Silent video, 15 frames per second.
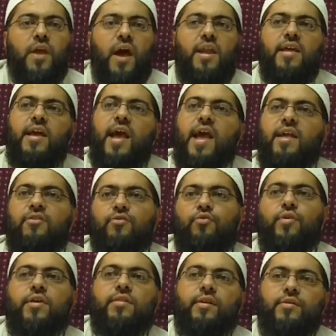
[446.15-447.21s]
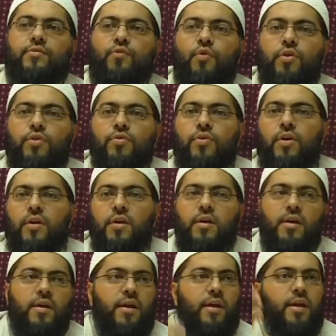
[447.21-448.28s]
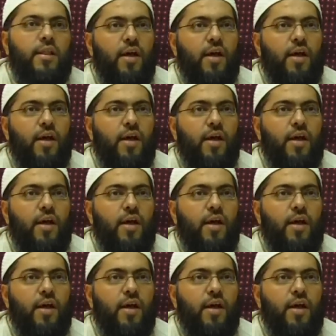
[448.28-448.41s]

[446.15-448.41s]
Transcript: and He hates three things for you. He